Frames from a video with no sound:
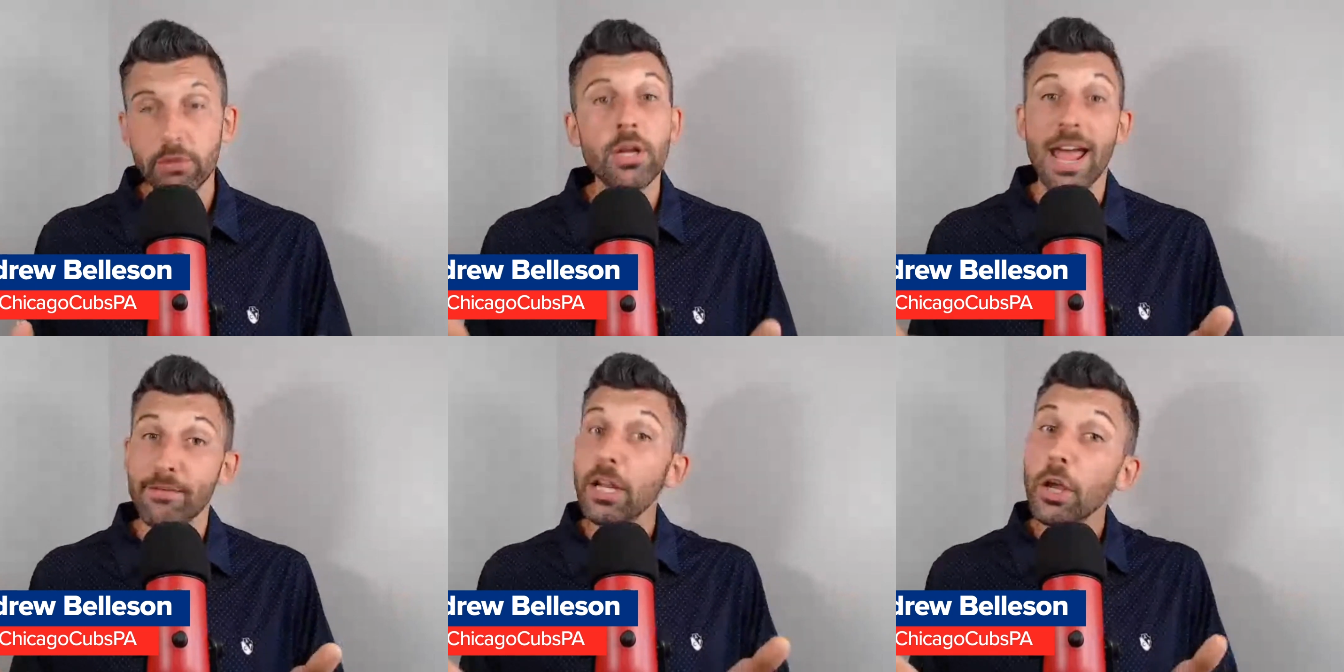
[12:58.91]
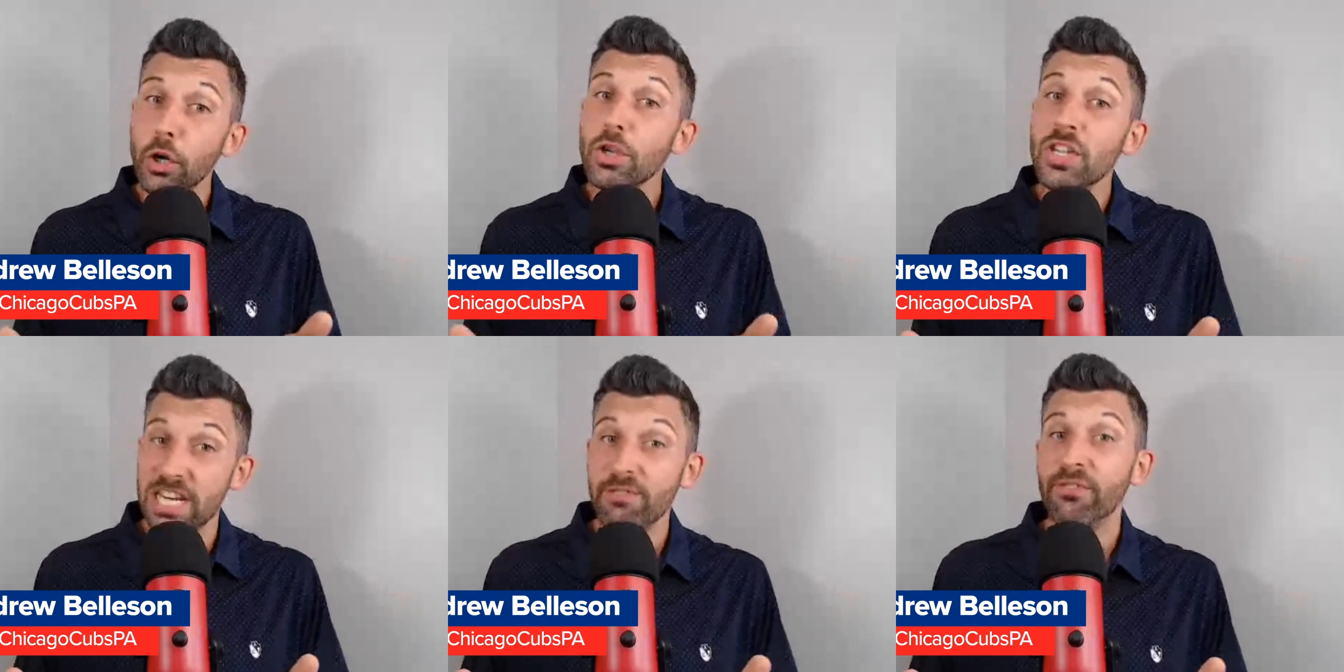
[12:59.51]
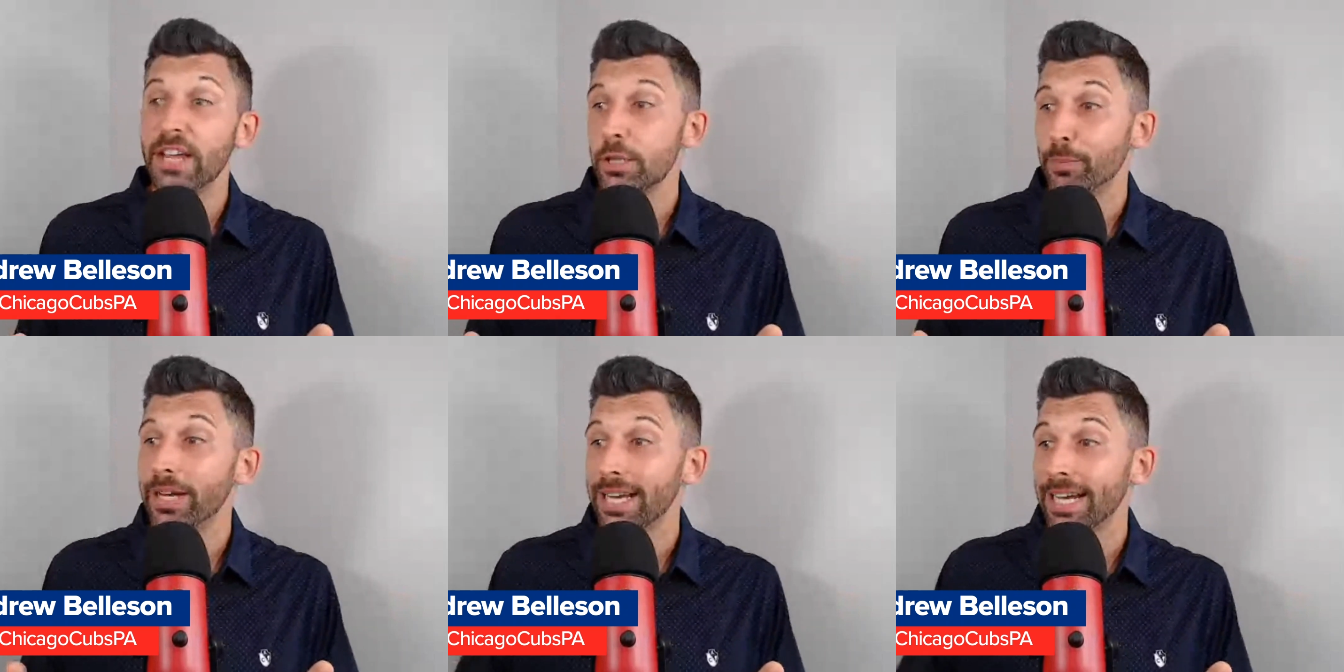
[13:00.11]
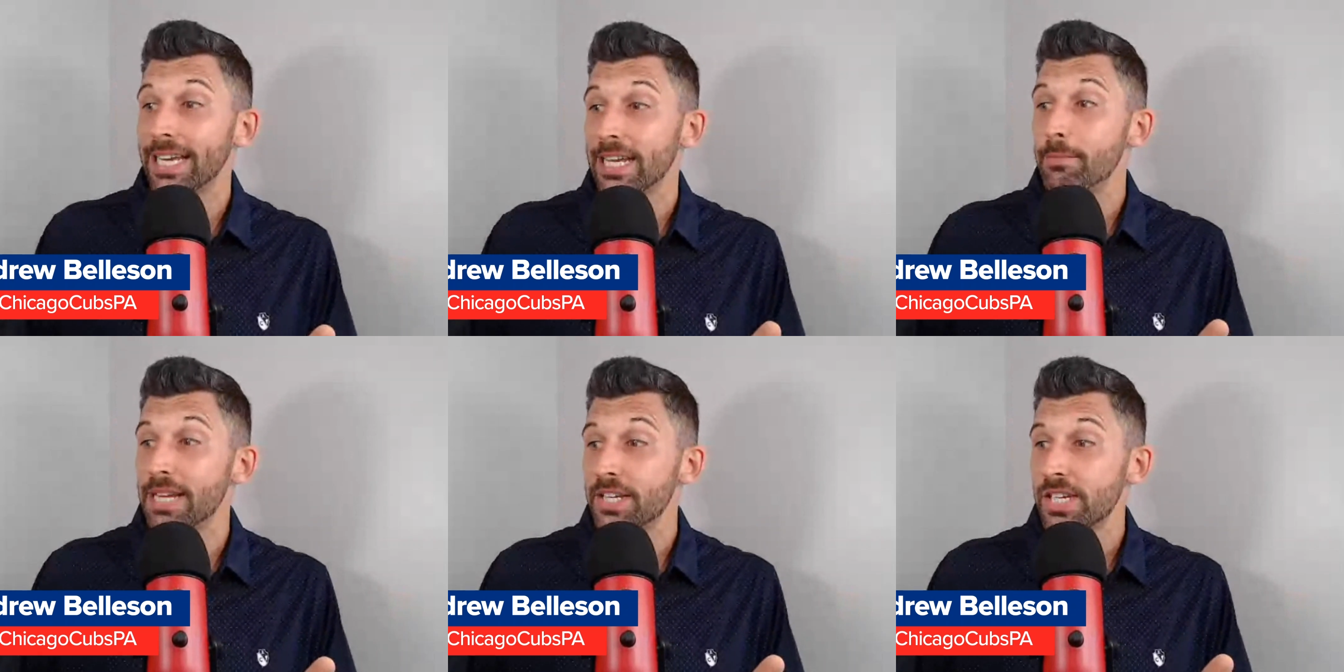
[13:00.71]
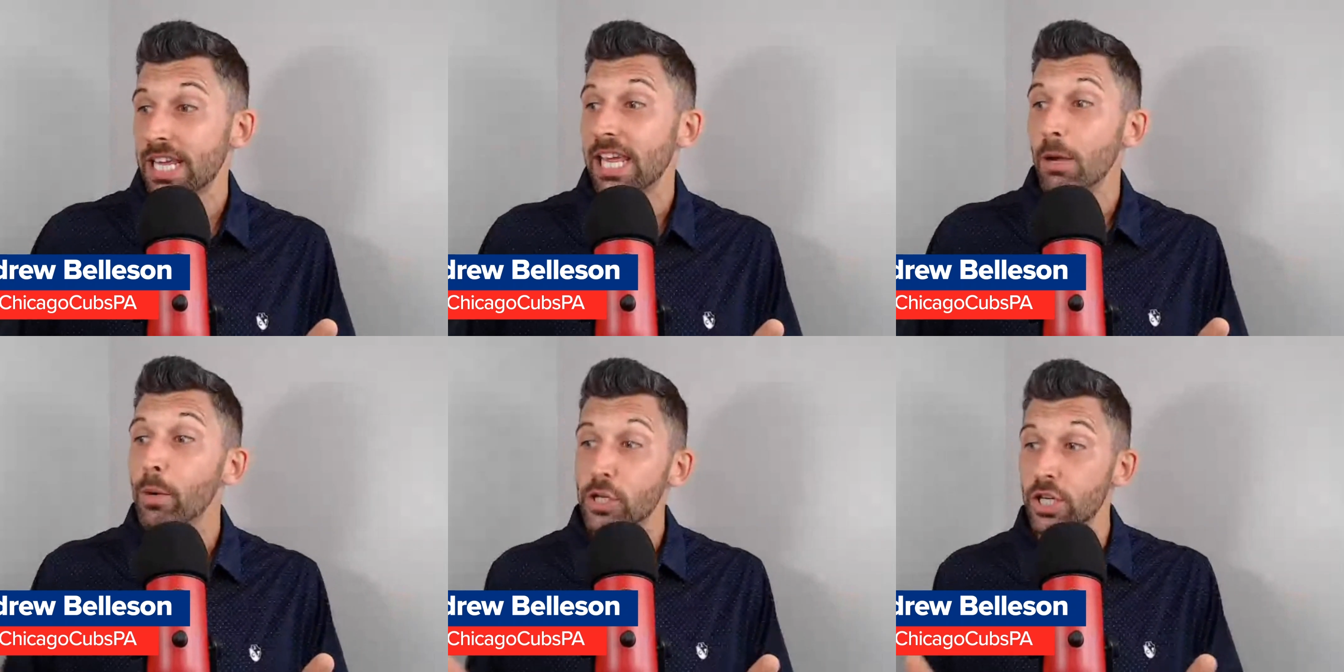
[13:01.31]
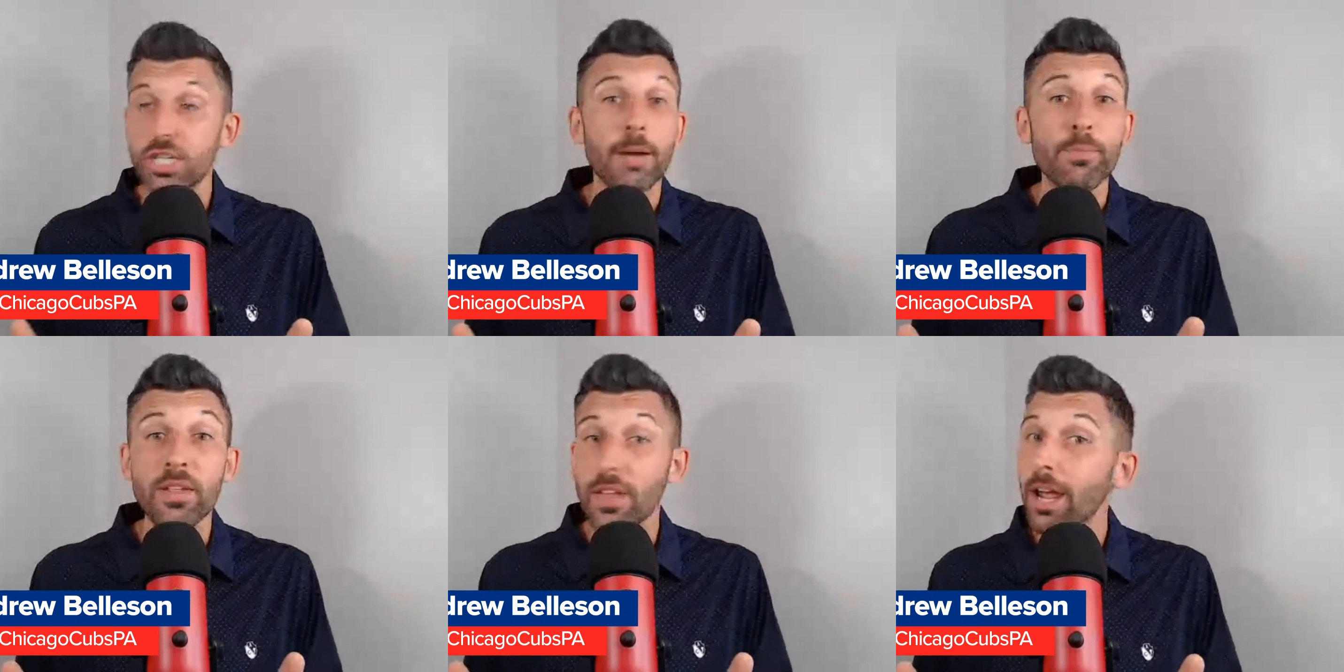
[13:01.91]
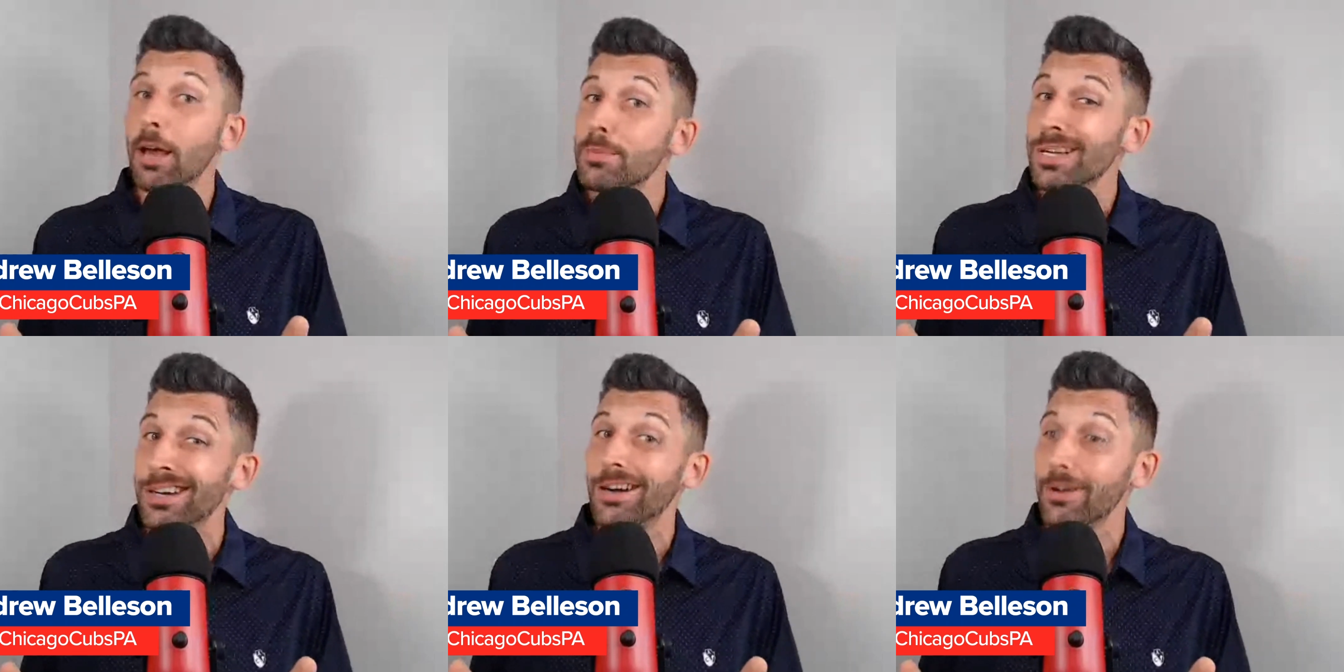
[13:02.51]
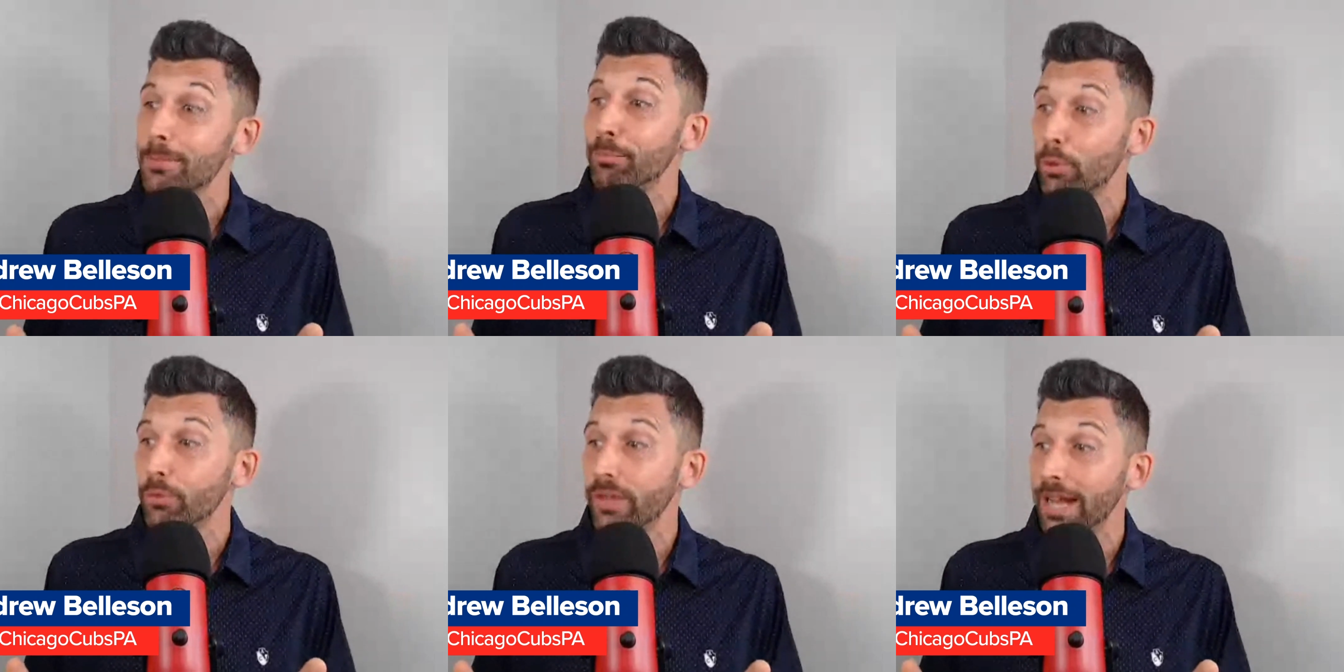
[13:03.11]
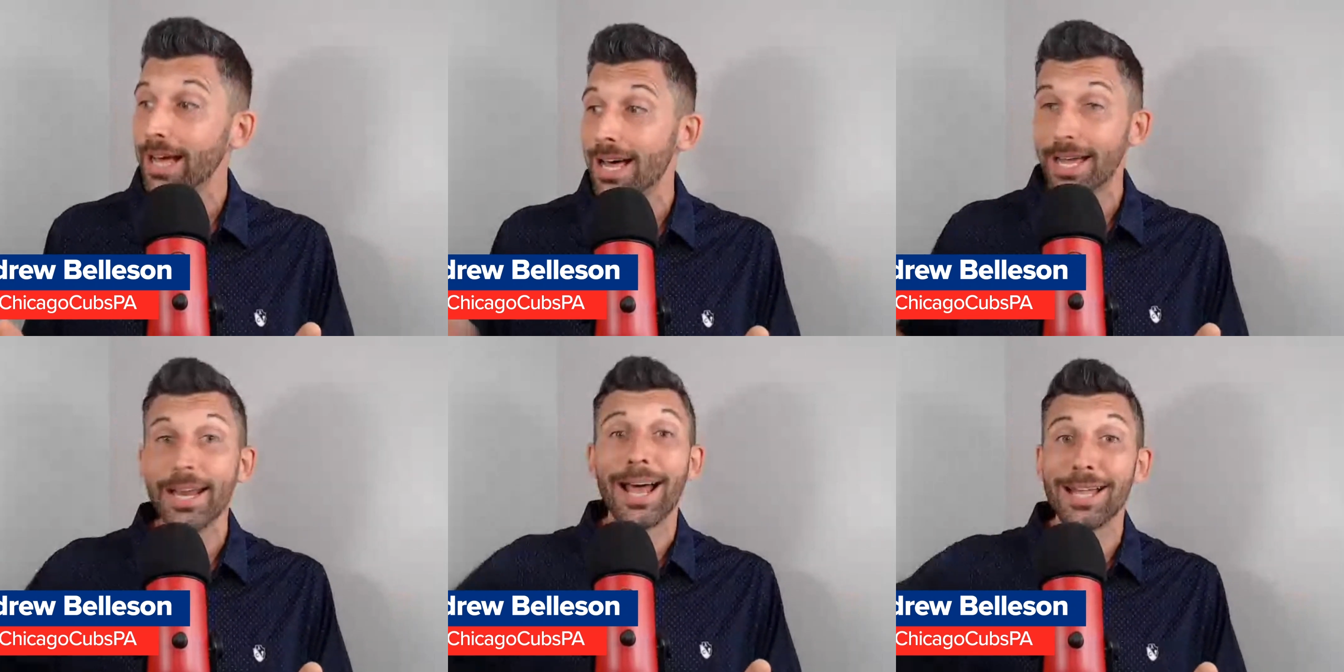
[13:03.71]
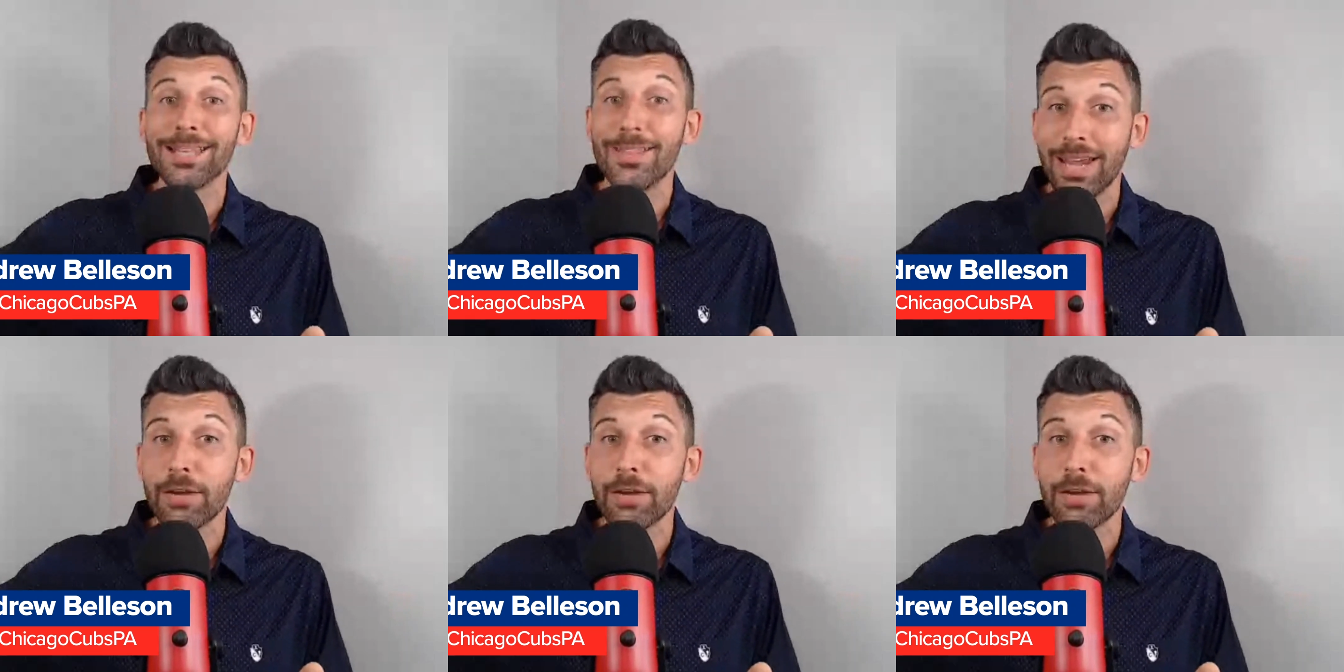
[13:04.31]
So having a good defense behind him is key, which is something the Cubs are improving on, a la the